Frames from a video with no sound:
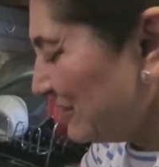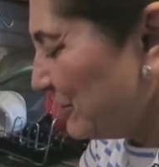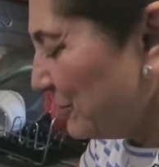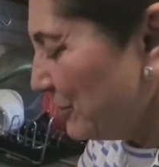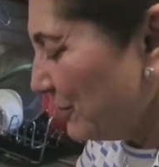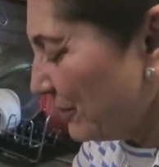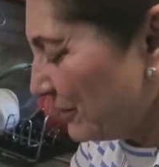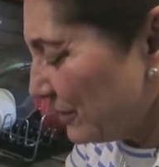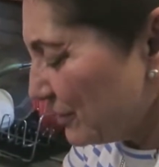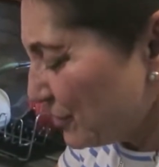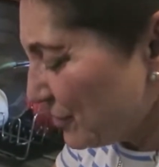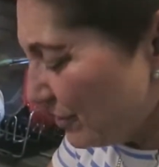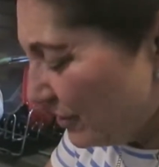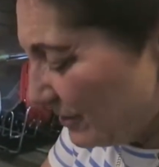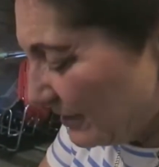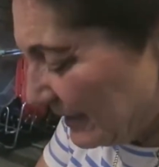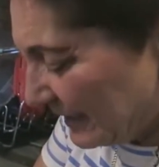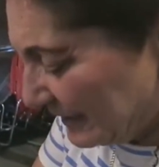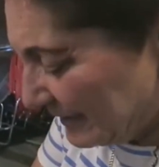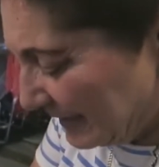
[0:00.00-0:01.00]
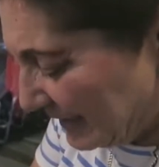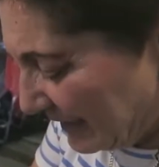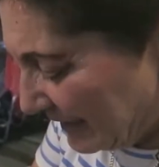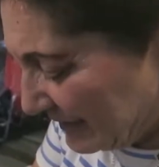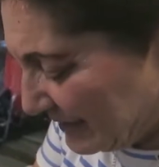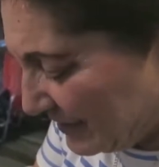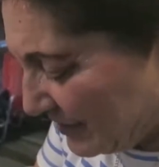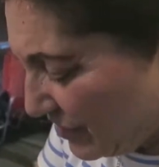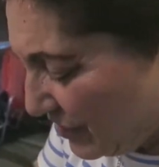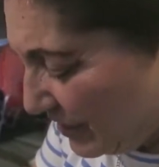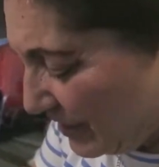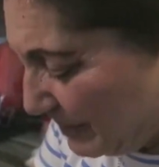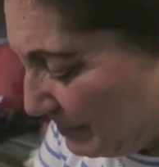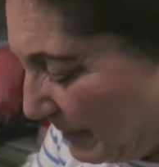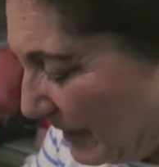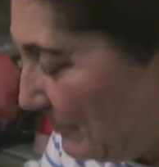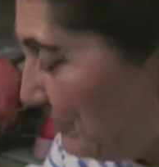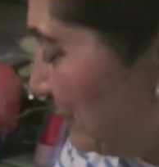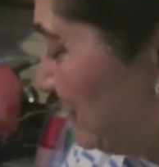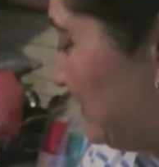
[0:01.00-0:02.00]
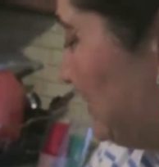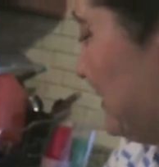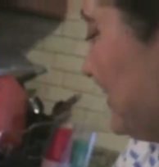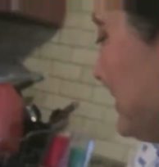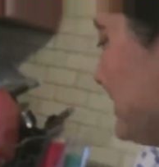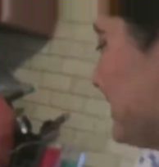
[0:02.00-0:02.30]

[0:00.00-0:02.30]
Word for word: Do you know the song Red Hot Chili Peppers?